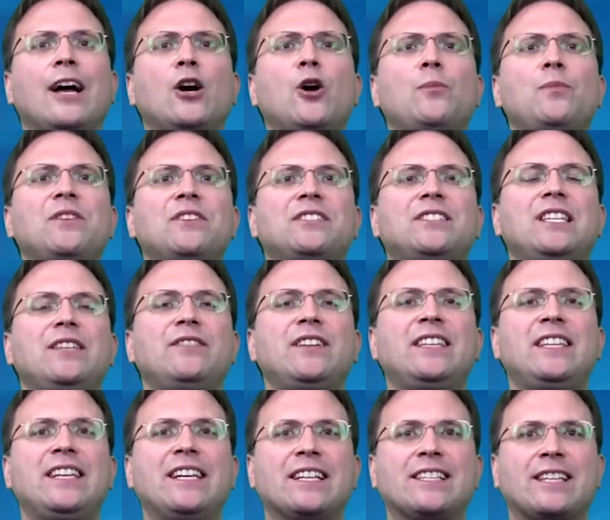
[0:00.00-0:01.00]
I hope this
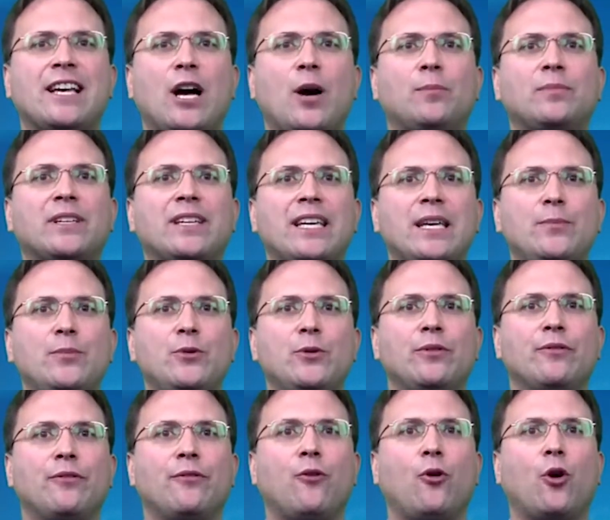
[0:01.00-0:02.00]
DVD has helped keep you
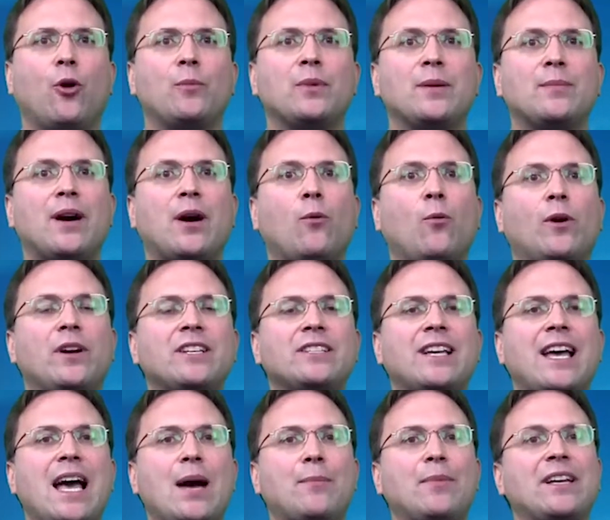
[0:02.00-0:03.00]
informed about what is
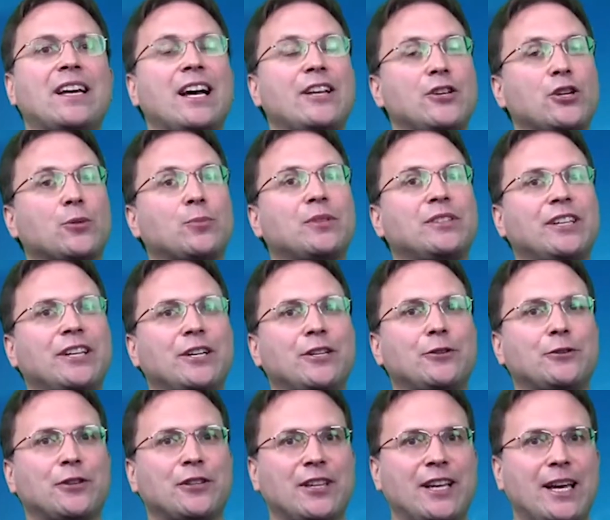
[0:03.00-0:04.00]
happening on your
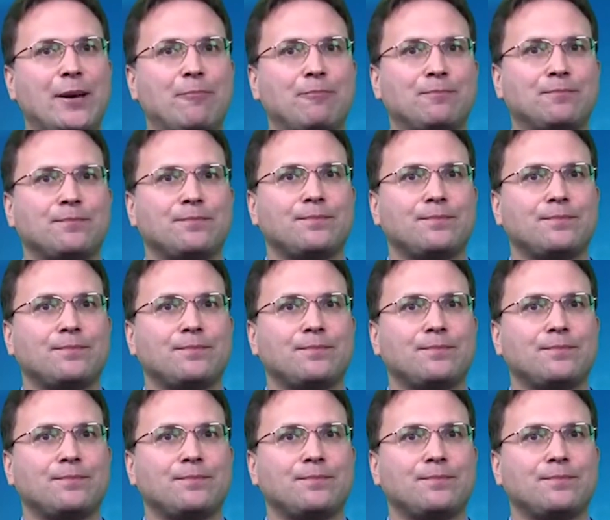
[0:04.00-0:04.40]
particular claim.